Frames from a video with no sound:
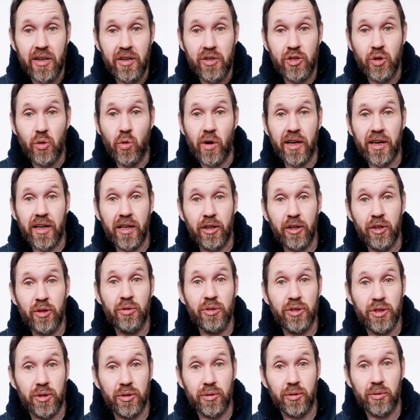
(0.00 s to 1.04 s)
So what can you
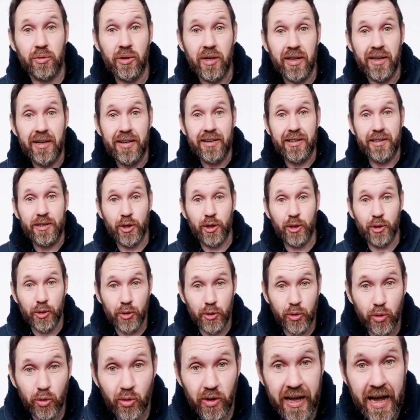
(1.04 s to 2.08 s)
do
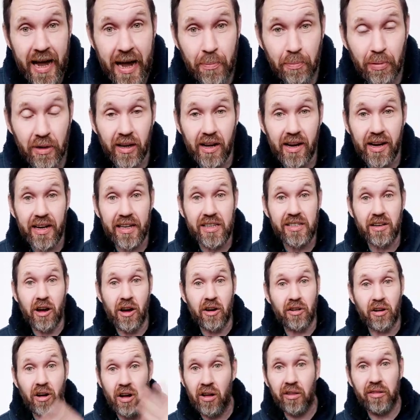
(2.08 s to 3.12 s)
to capitalize
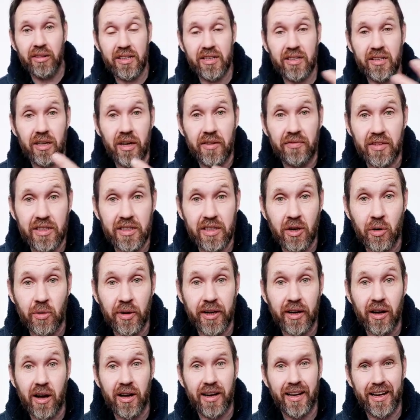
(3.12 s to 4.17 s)
on all this stuff that's
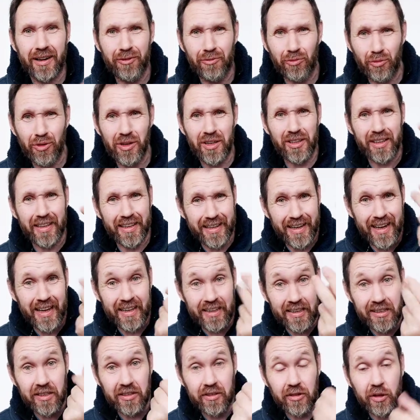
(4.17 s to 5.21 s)
going on and really get
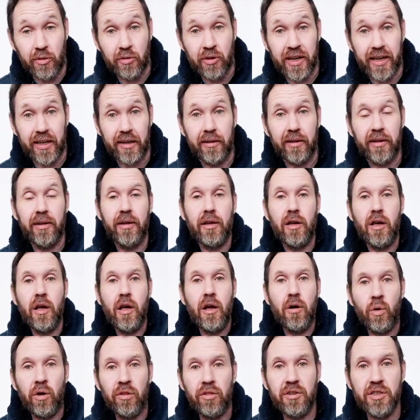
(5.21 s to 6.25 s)
into the green?
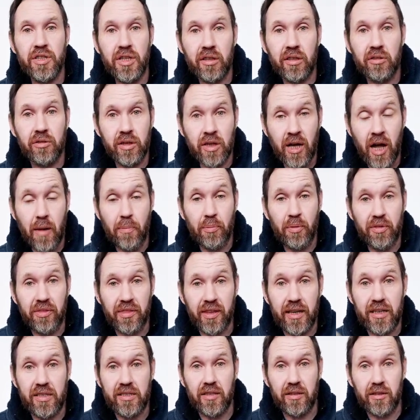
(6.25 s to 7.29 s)
Well, there's a couple
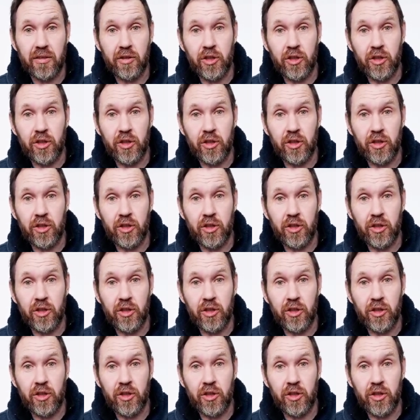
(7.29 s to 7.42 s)
things.